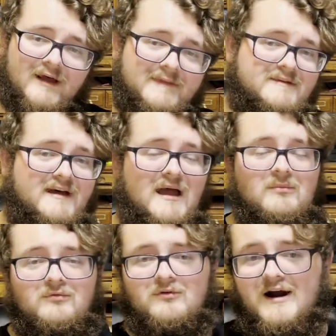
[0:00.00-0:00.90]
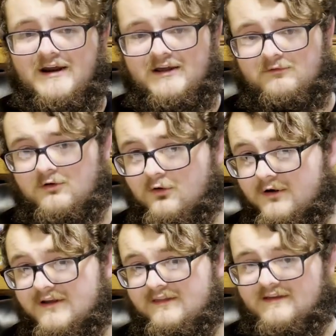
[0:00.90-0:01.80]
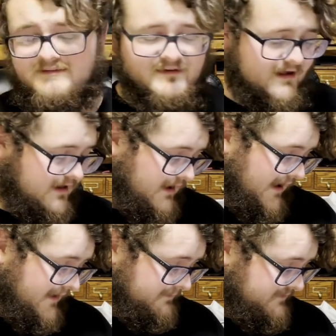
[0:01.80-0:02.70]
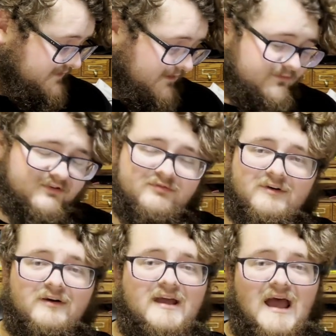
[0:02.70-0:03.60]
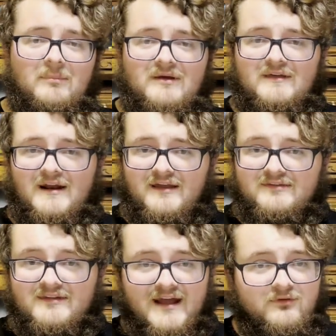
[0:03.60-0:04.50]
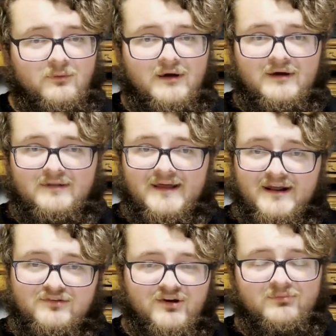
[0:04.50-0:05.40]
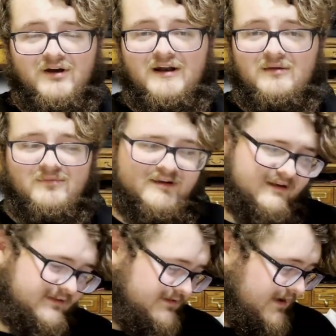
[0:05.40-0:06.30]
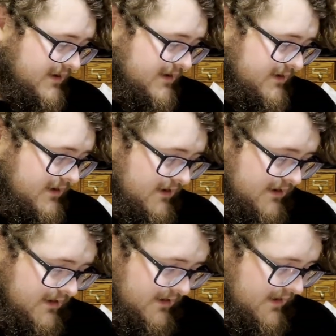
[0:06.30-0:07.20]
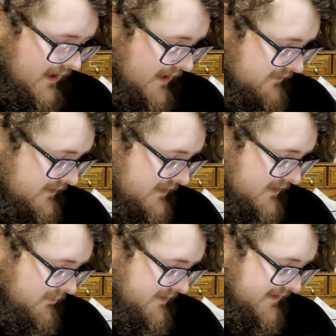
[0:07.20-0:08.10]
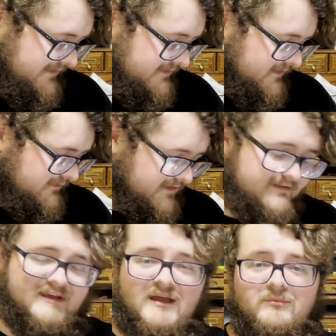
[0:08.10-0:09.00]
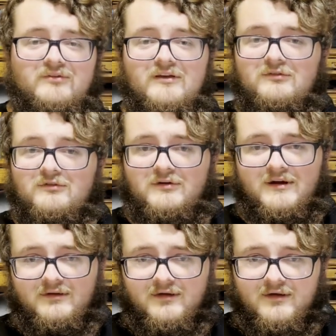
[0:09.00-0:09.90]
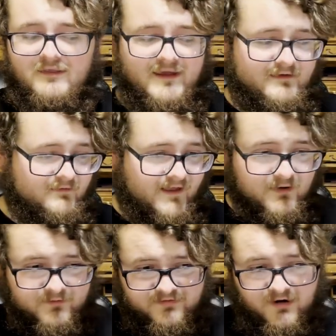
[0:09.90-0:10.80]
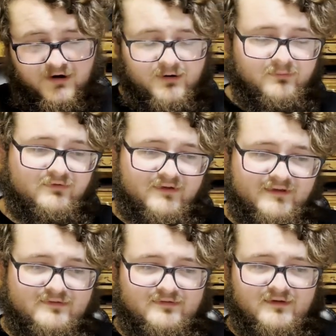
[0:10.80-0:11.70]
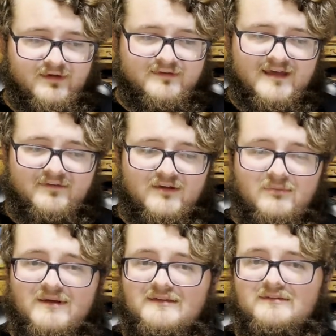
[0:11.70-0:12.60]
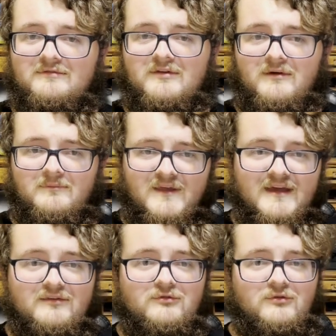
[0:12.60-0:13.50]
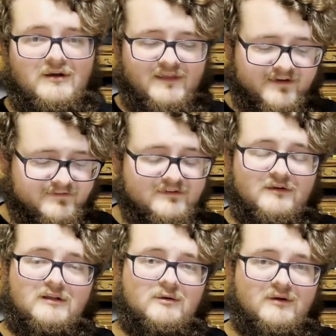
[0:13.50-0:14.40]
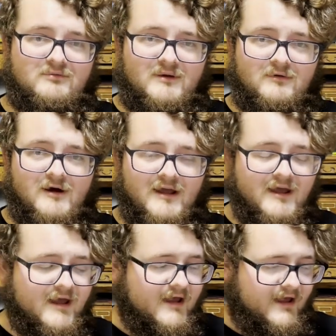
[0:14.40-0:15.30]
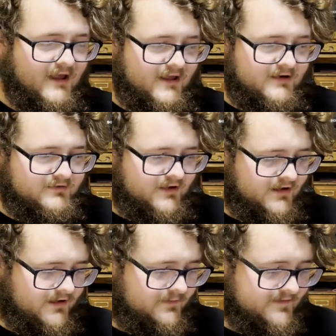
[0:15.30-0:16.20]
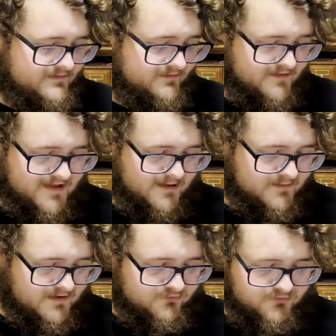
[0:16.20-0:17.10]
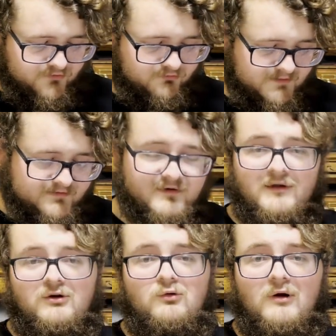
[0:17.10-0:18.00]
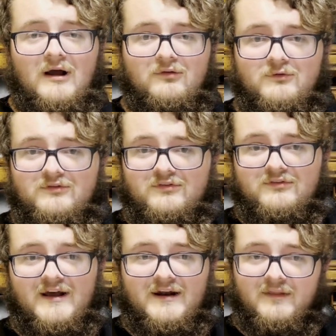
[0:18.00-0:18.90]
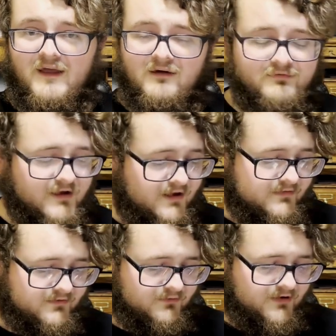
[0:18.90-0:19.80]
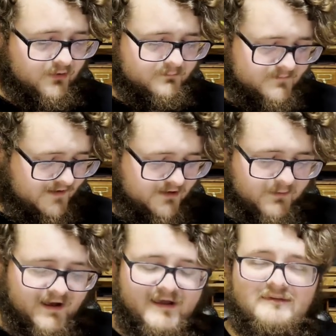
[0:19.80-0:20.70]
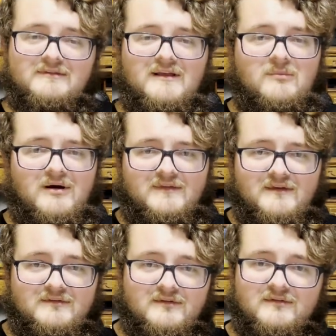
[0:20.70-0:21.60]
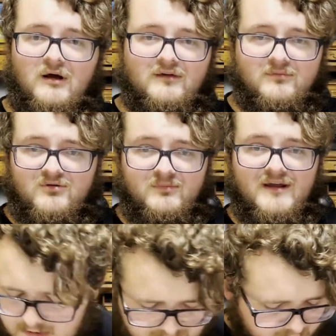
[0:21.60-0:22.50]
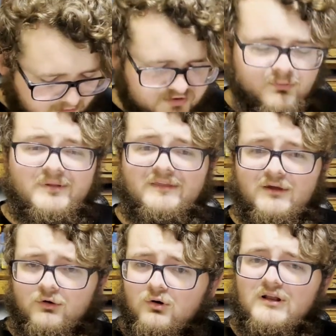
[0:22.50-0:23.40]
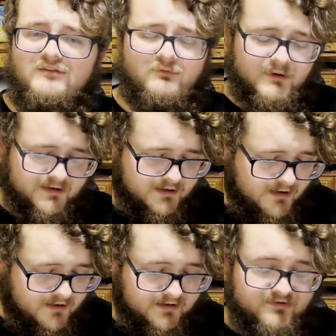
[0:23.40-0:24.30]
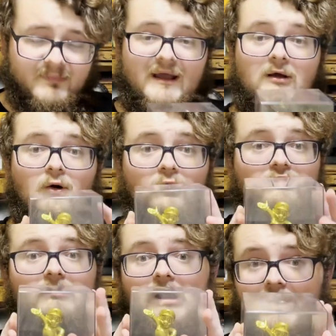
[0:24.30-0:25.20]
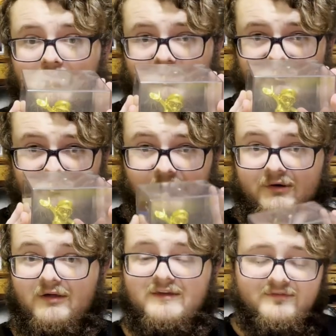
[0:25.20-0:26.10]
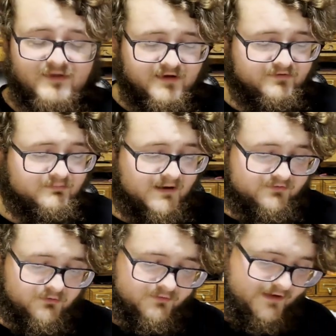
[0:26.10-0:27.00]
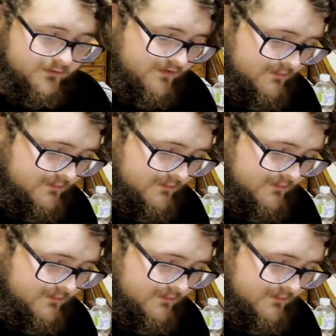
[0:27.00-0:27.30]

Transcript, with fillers: at the time of writing and recording this, I am just very happy that I snagged one and that I jumped on it because uh, having a piece of this game's history like like with arms it's it's having a piece of the the history like physically with me right and uh, this is the game that introduced me to Newgrounds, which is a site I love. So, you know, any way I can celebrate this is awesome to me. And arguably the coolest one is my gold Mario amiibo. Now, this thing is special not only